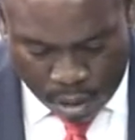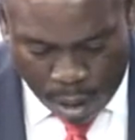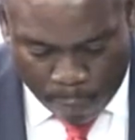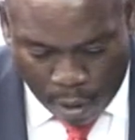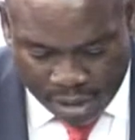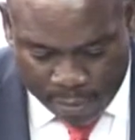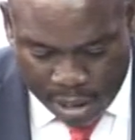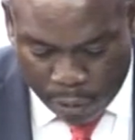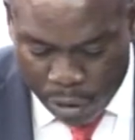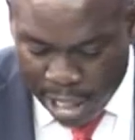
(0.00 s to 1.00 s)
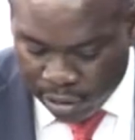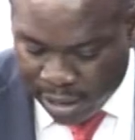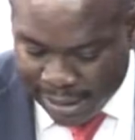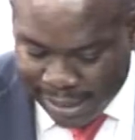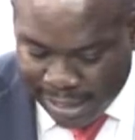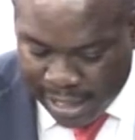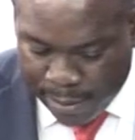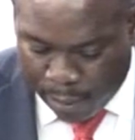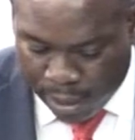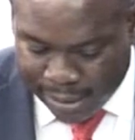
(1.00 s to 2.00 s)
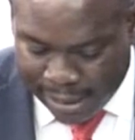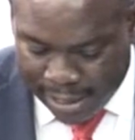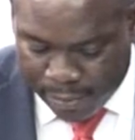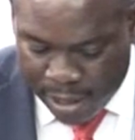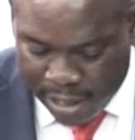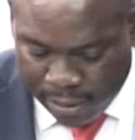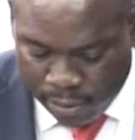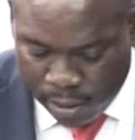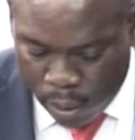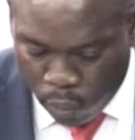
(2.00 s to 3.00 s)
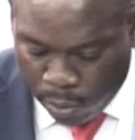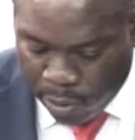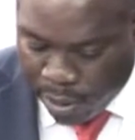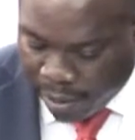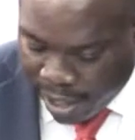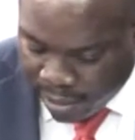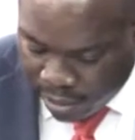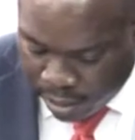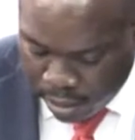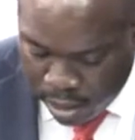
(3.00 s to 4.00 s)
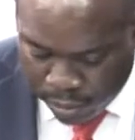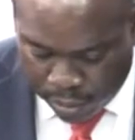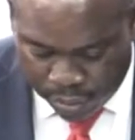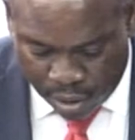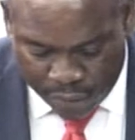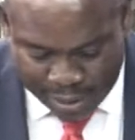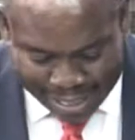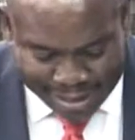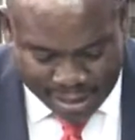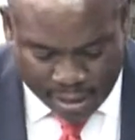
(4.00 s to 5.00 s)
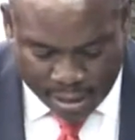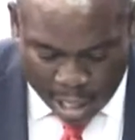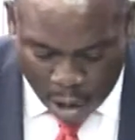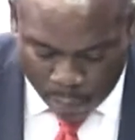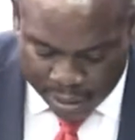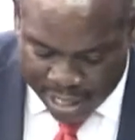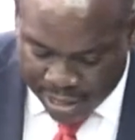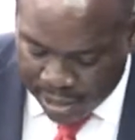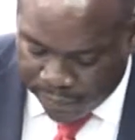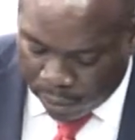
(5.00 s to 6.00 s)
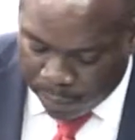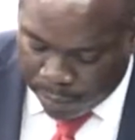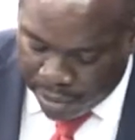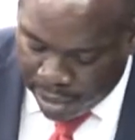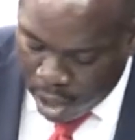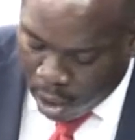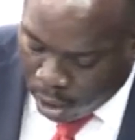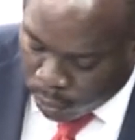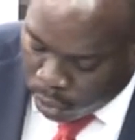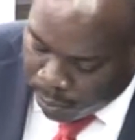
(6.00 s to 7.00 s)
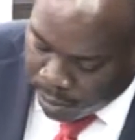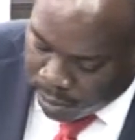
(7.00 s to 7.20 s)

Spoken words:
Approximately $316.6 million will be required, sir, to service existing debt obligations for the period October